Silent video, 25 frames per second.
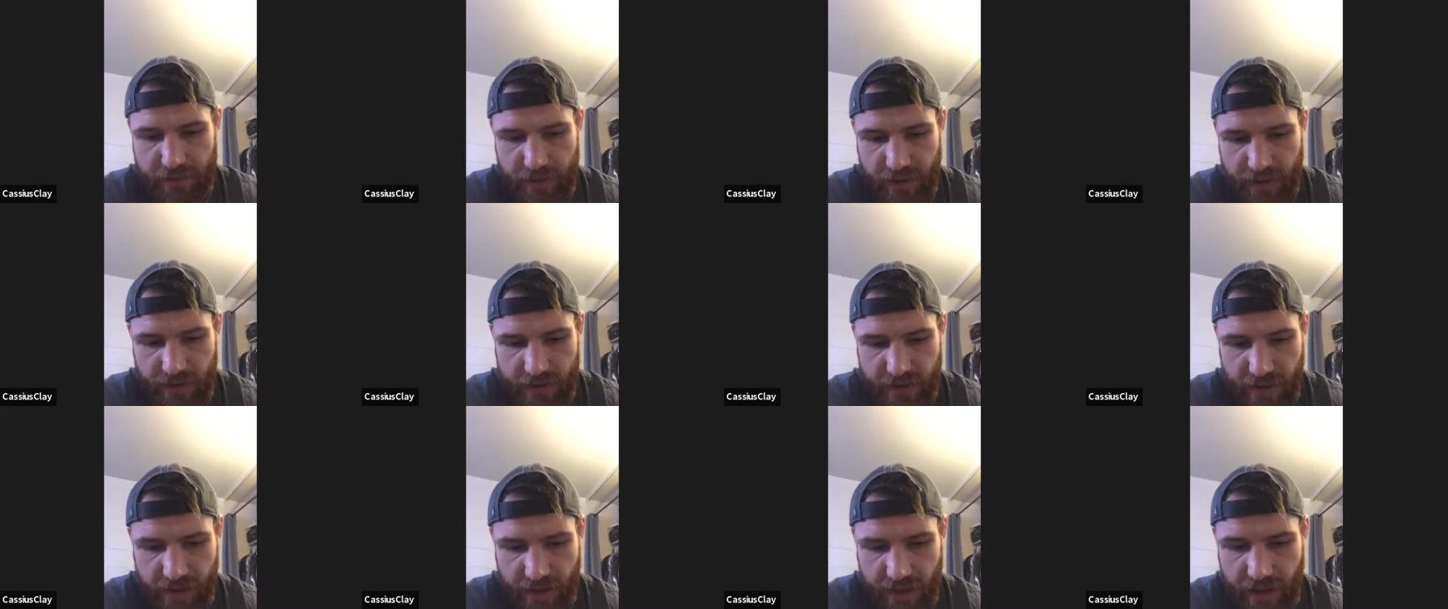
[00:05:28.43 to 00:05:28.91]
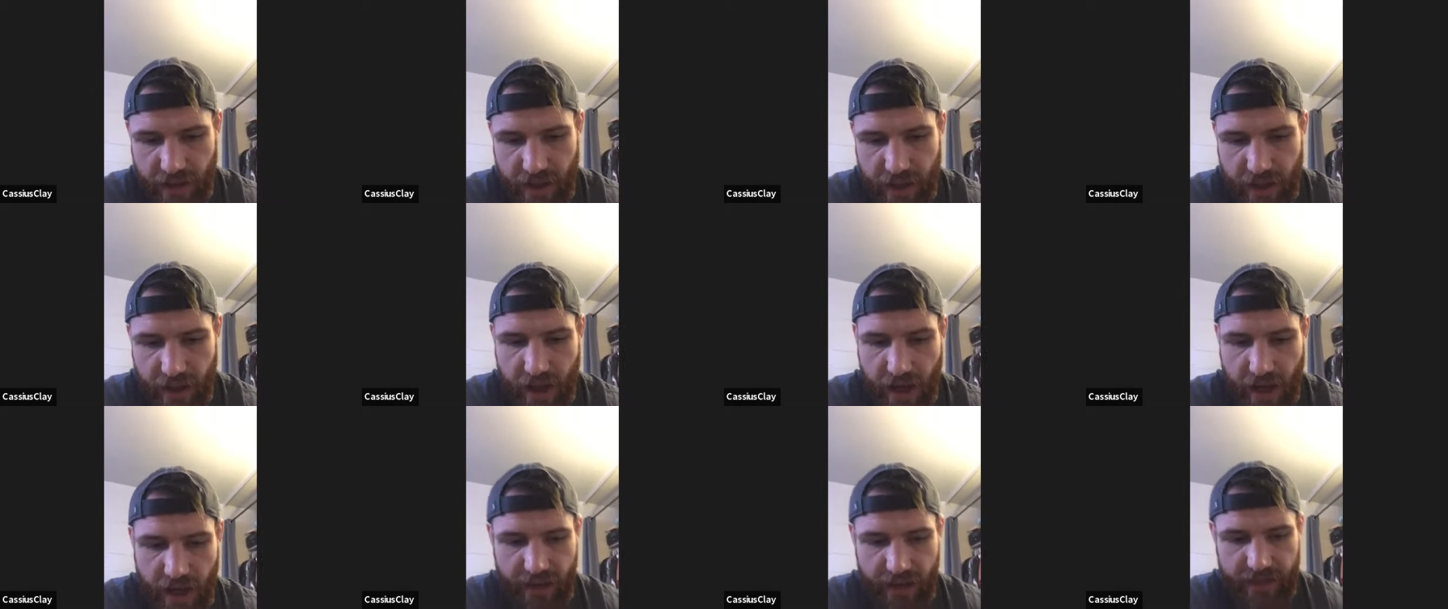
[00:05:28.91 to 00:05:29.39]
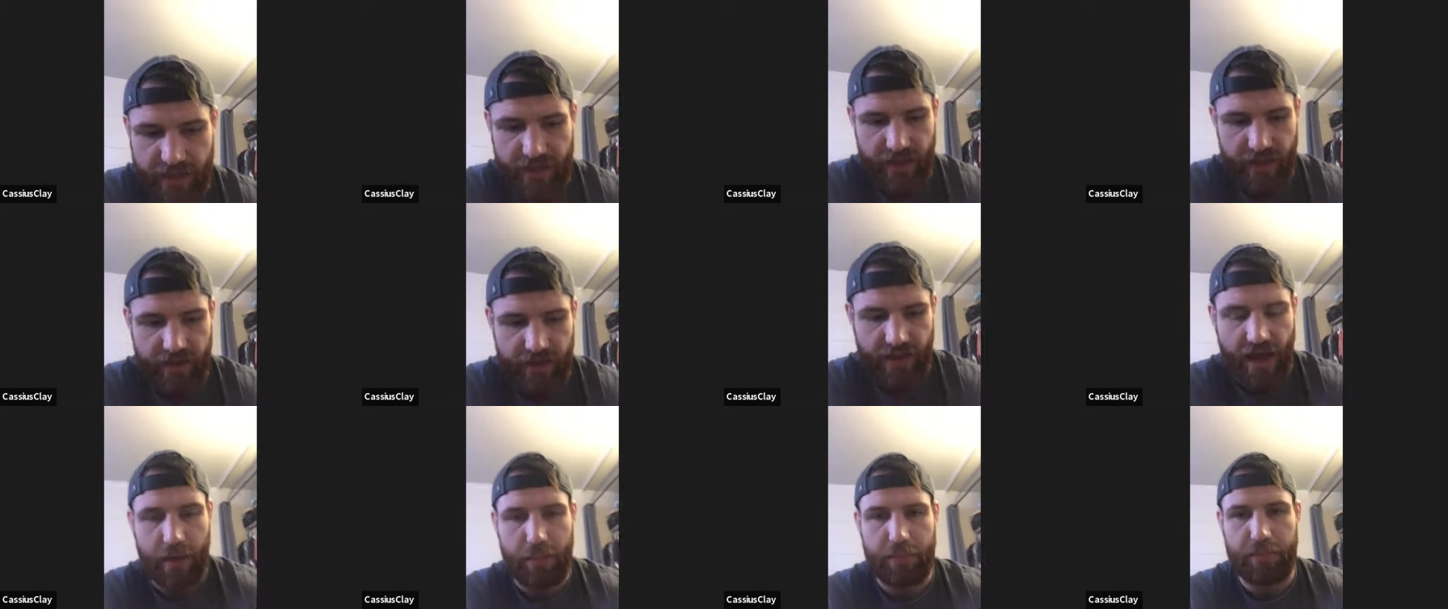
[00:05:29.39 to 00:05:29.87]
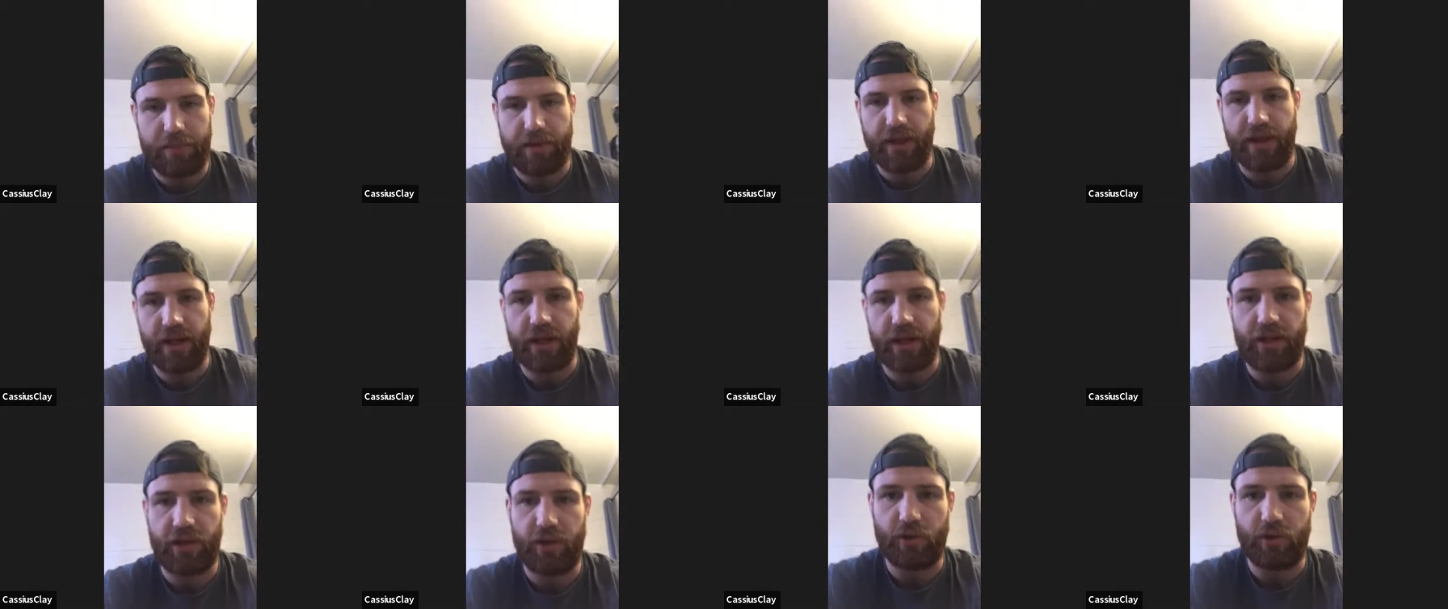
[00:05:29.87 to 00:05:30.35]
So I think that
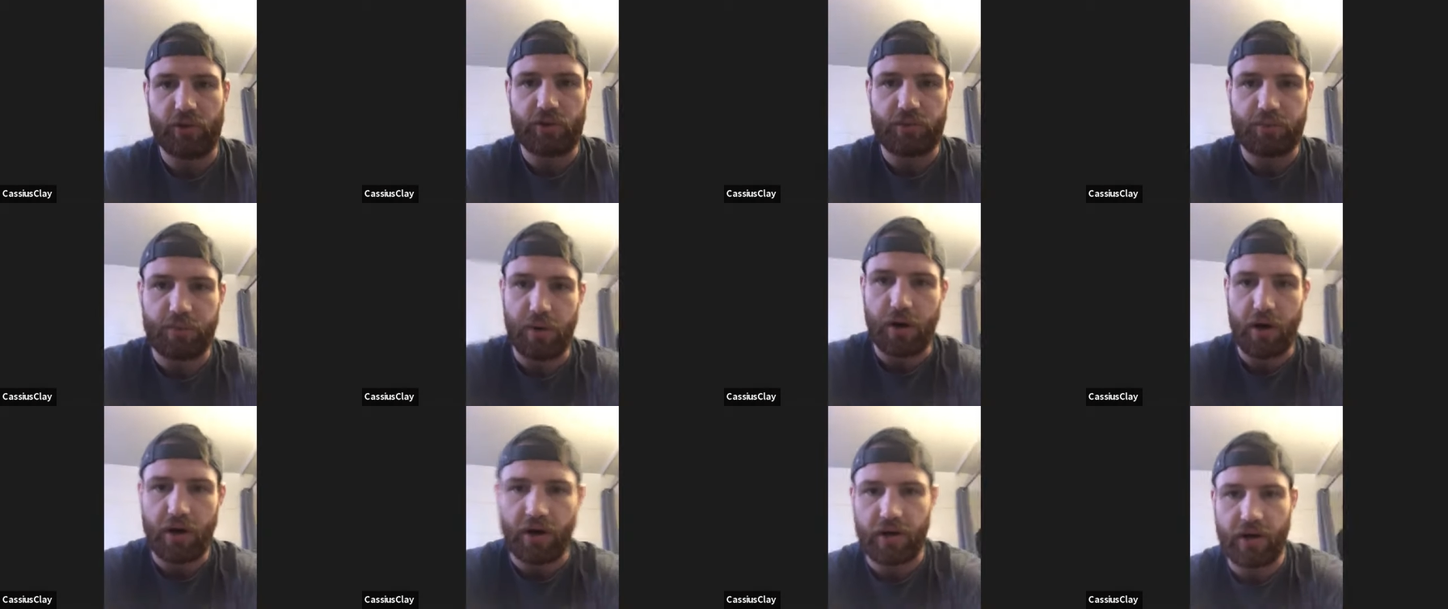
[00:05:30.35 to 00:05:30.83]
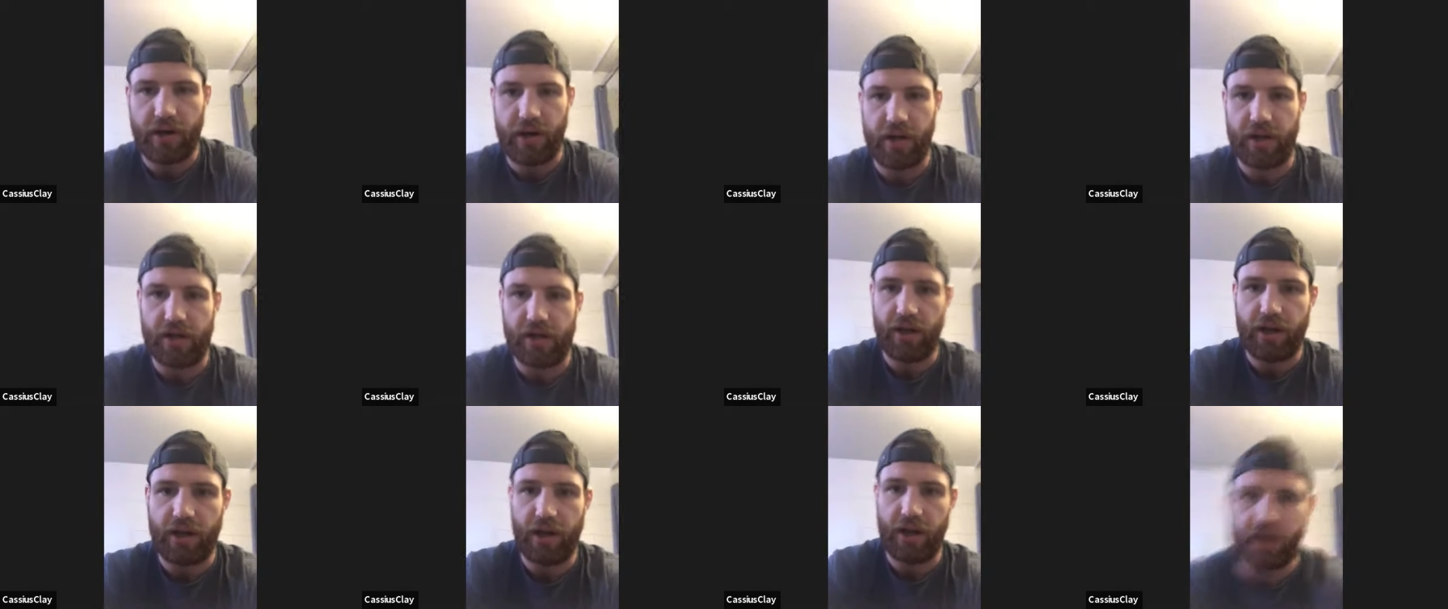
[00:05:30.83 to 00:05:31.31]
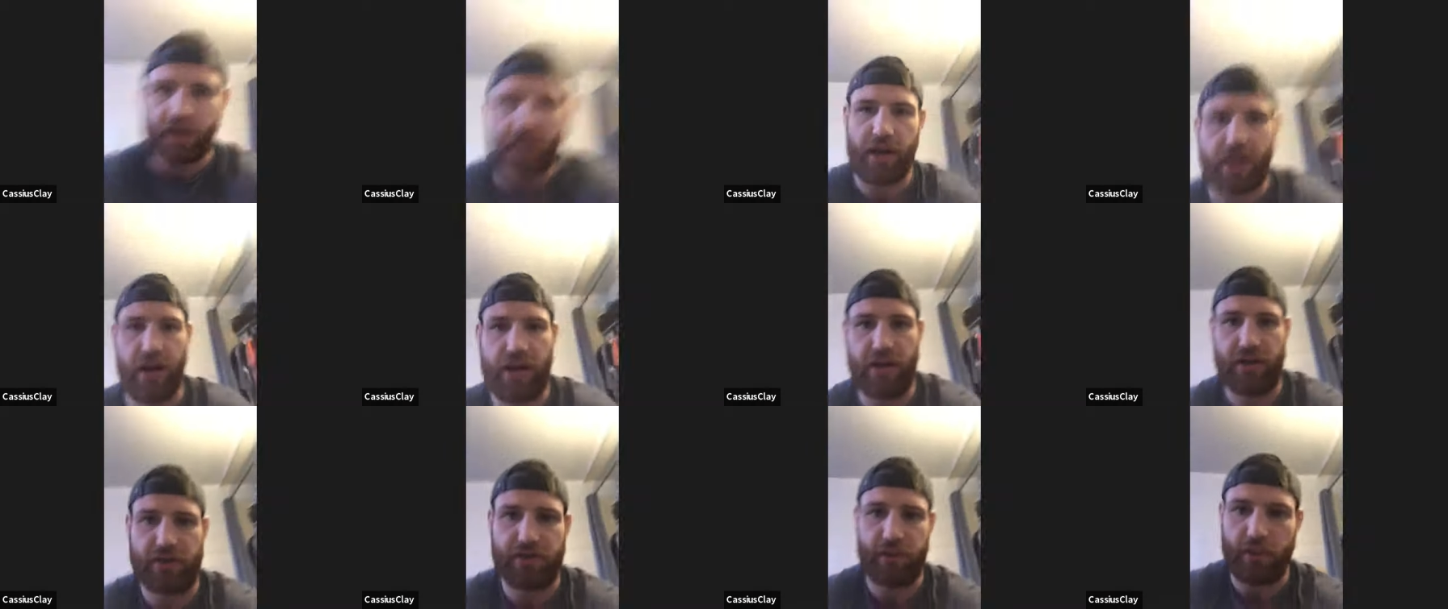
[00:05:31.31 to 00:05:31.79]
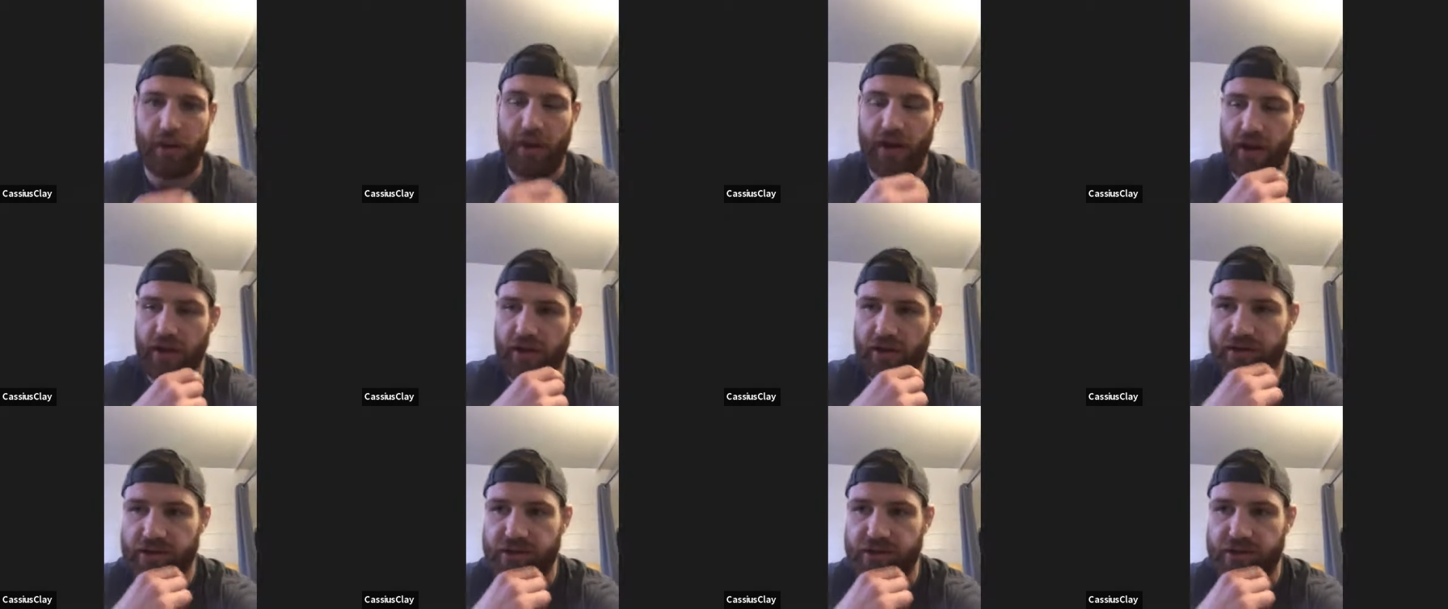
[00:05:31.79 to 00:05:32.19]
played a huge part in it as well.